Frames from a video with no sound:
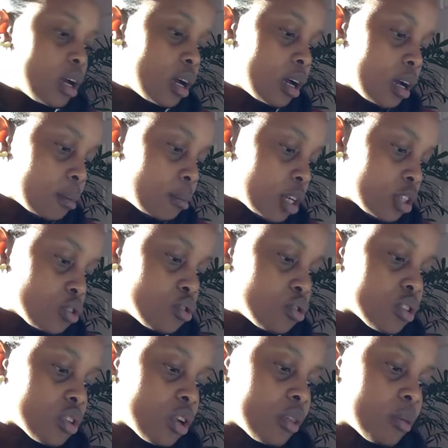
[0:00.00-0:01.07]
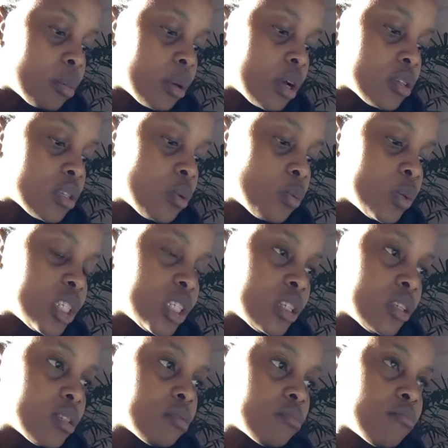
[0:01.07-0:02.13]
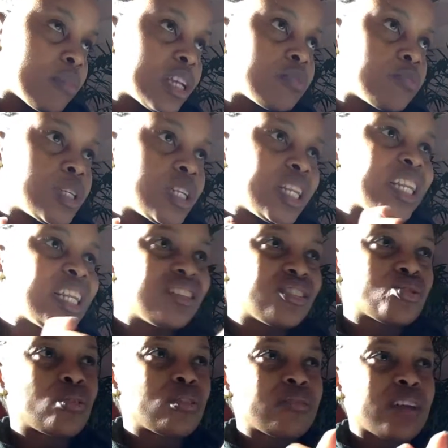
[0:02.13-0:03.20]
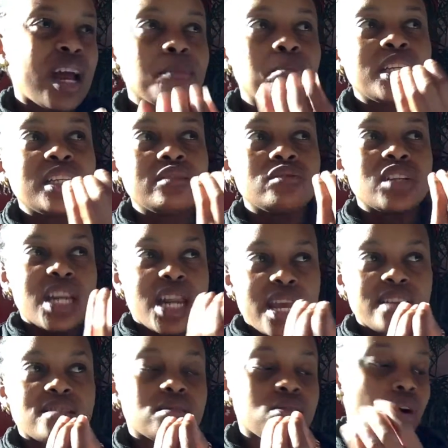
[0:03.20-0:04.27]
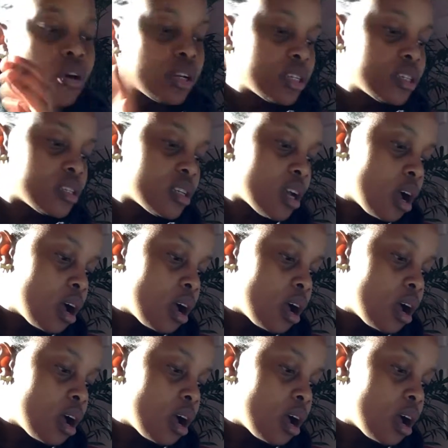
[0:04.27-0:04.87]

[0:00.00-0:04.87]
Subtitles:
I do use it on the browser, which makes me sort of, I believe, less on it.